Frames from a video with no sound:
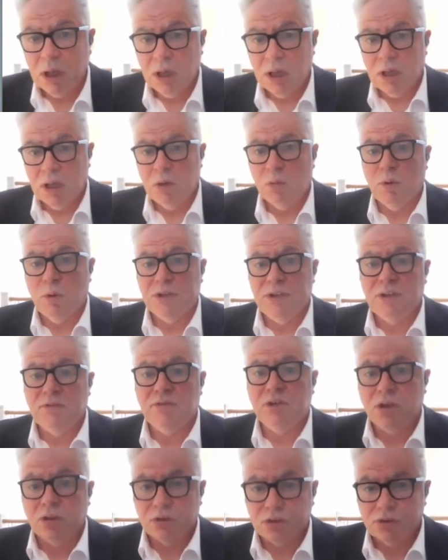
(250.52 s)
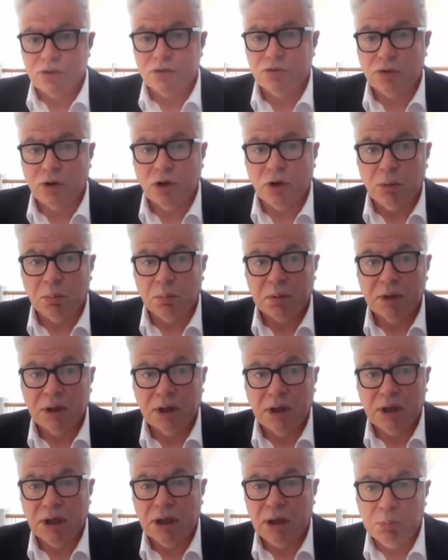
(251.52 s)
when you've got to drop
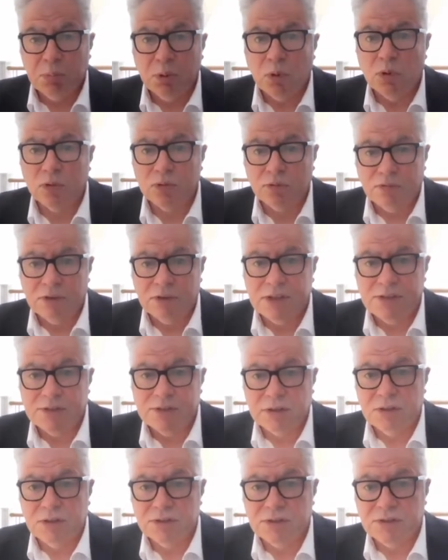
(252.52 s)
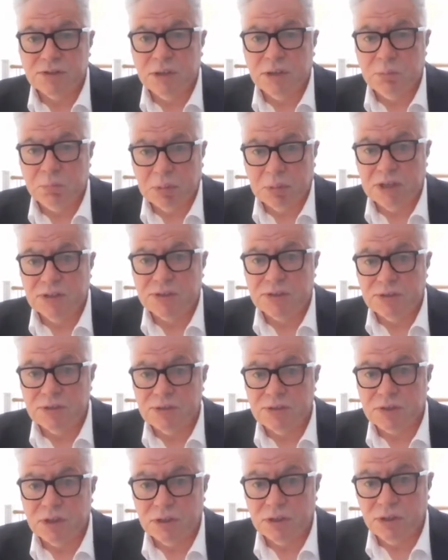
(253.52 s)
important research in
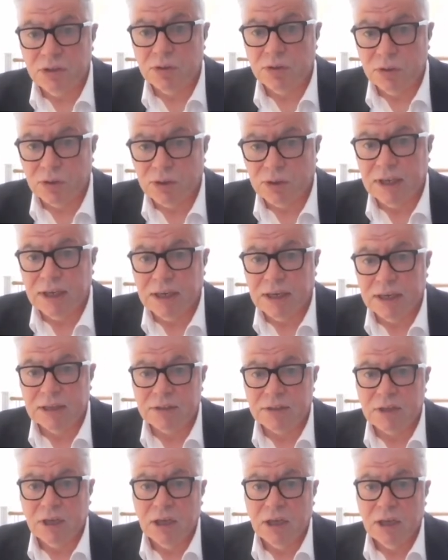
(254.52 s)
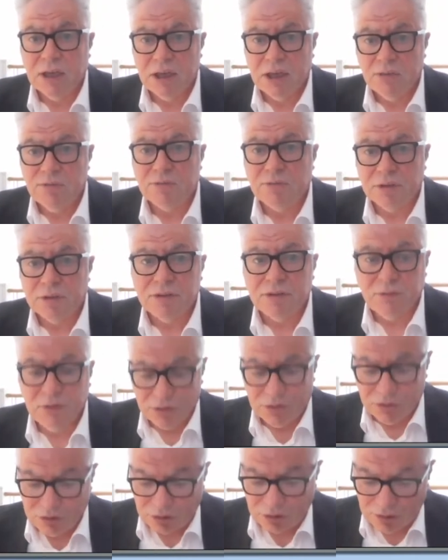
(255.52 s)
patients that you're looking at in front of you
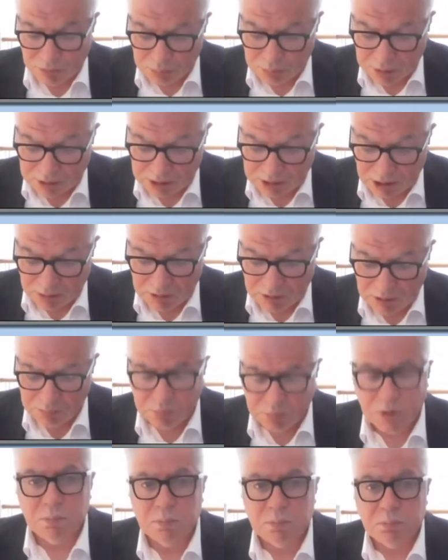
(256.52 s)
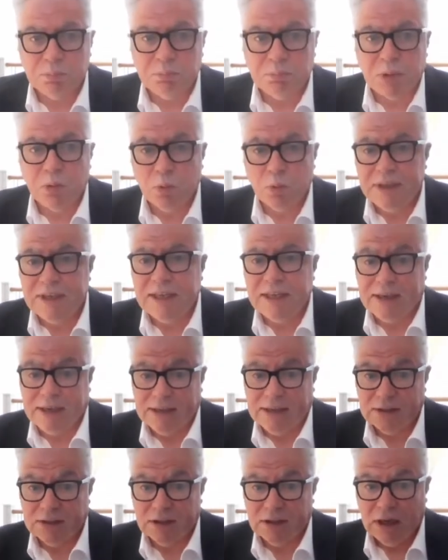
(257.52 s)
during pandemic. But we did
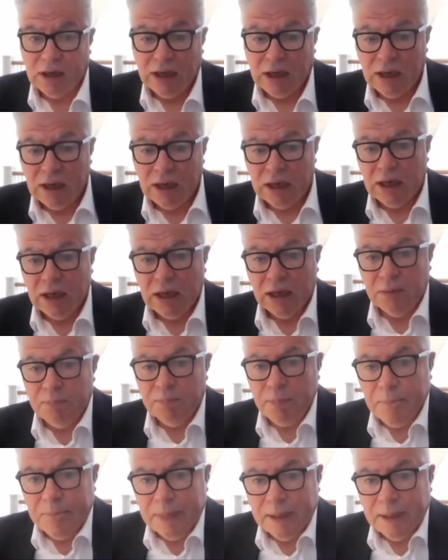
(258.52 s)
it, and